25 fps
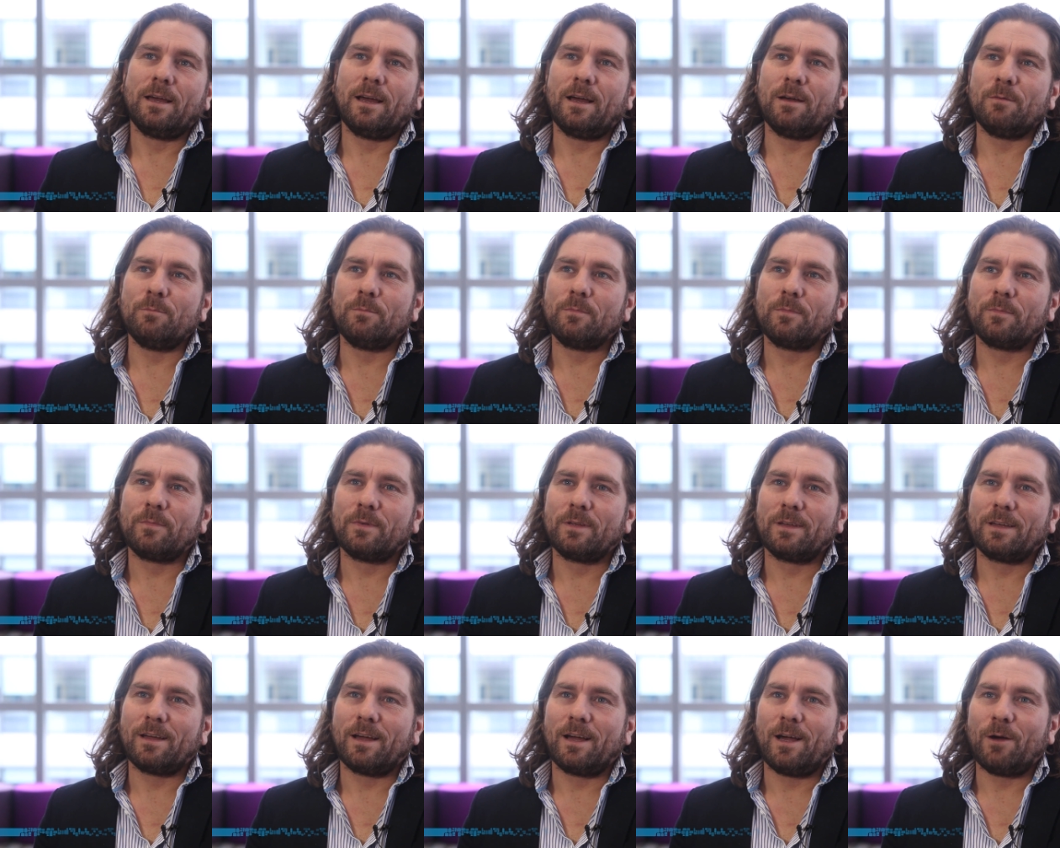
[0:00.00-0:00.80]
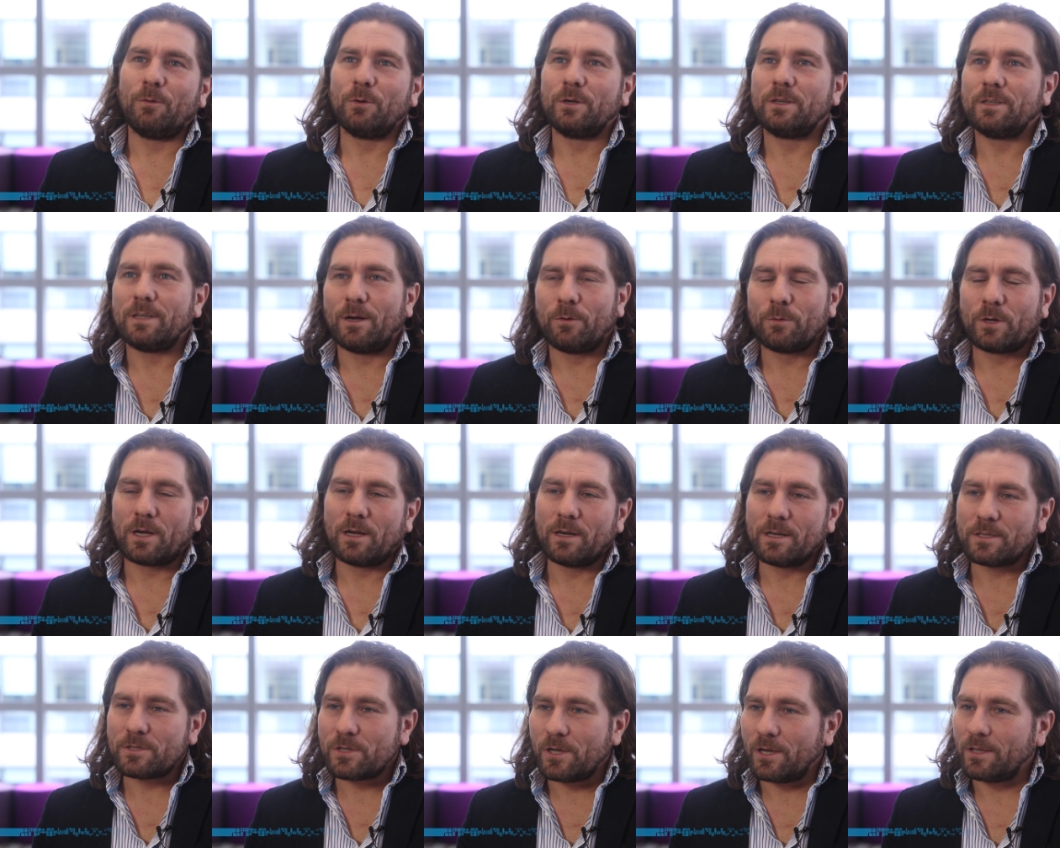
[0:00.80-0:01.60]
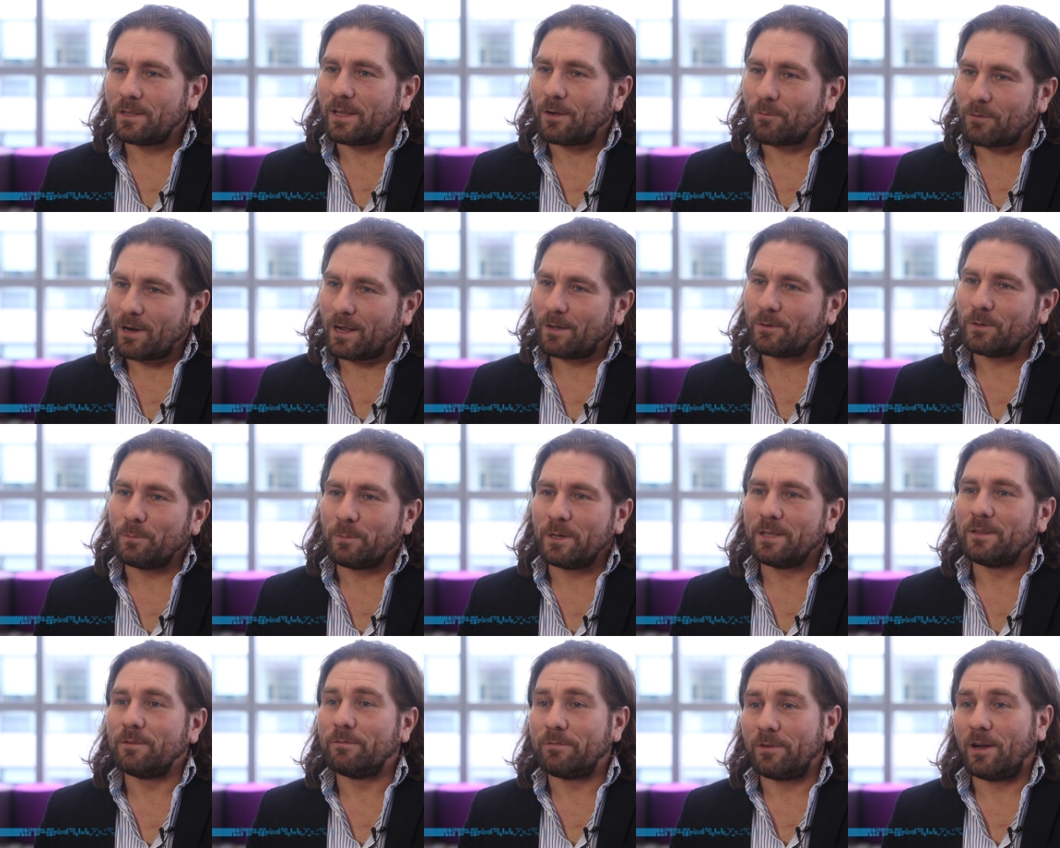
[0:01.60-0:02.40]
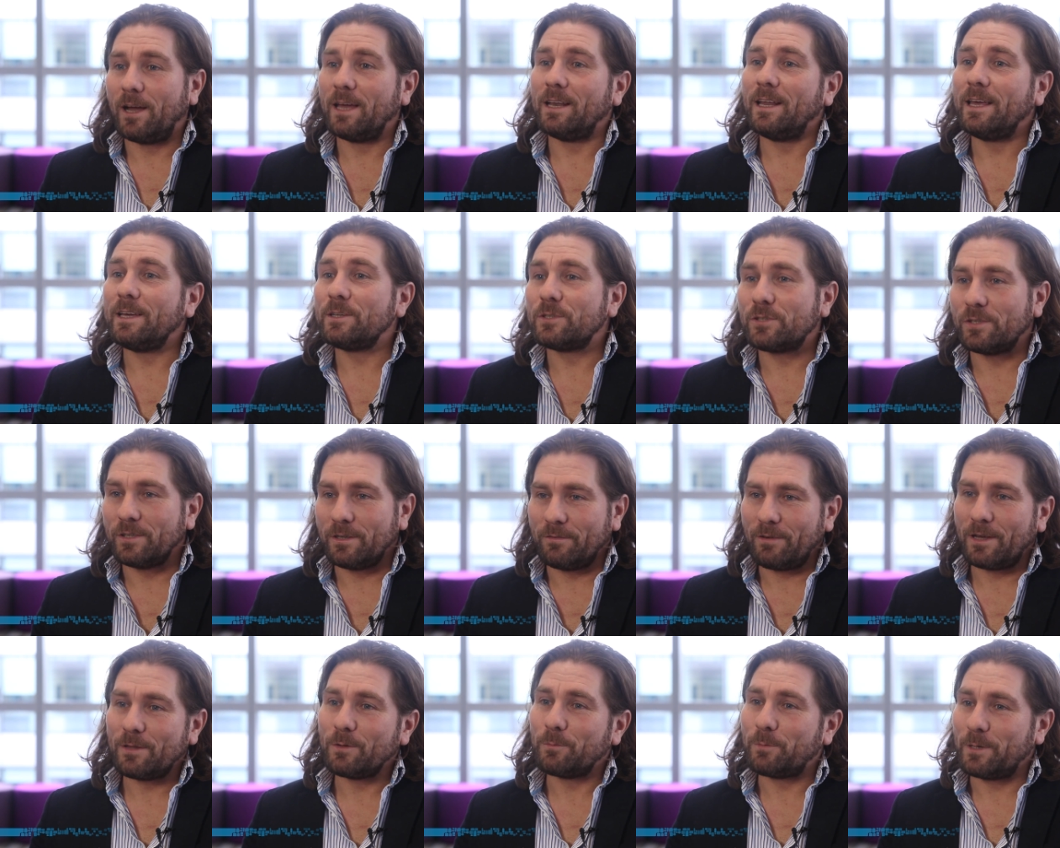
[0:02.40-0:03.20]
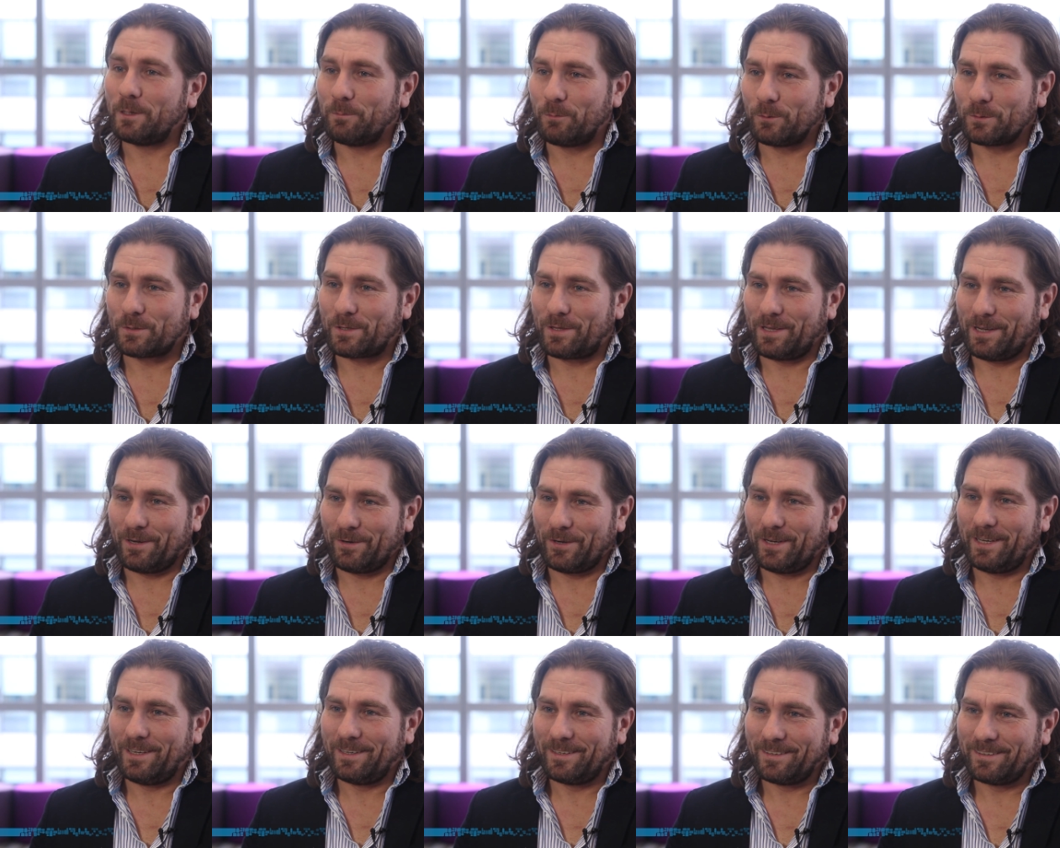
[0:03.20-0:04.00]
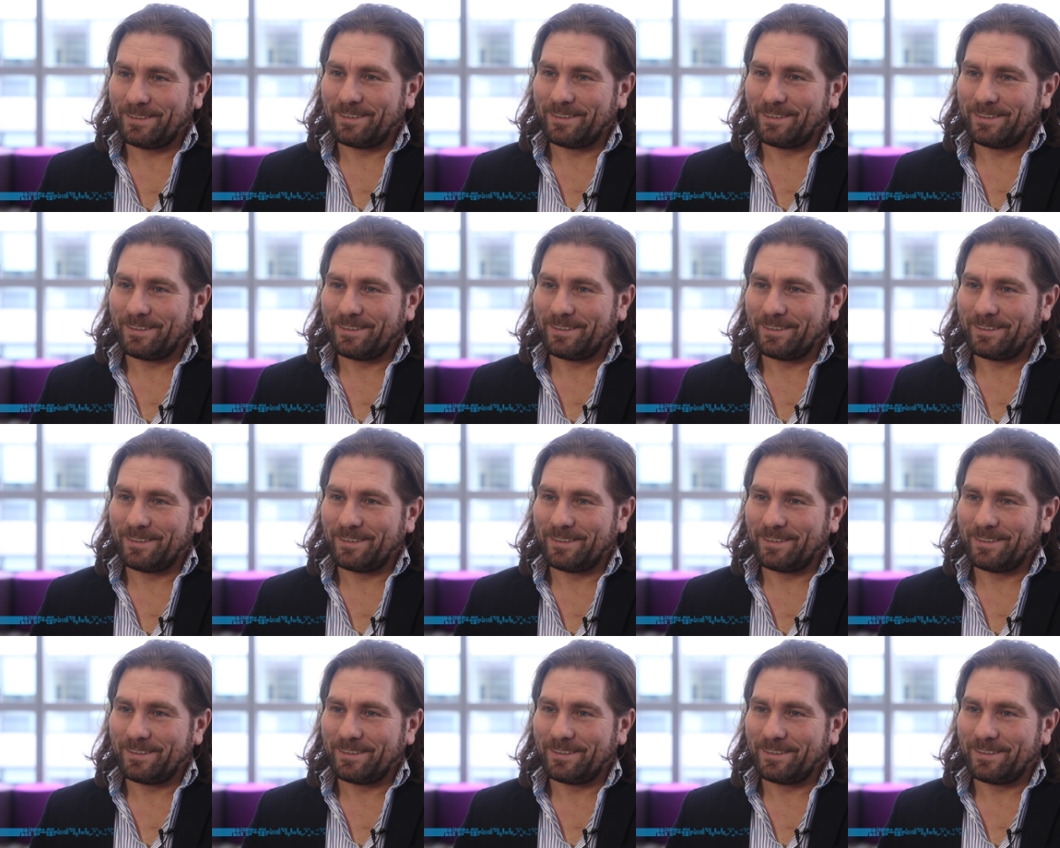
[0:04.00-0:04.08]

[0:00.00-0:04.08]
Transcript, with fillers: Um, I would, I would kind of turn that round a bit. The violation of other people's theory,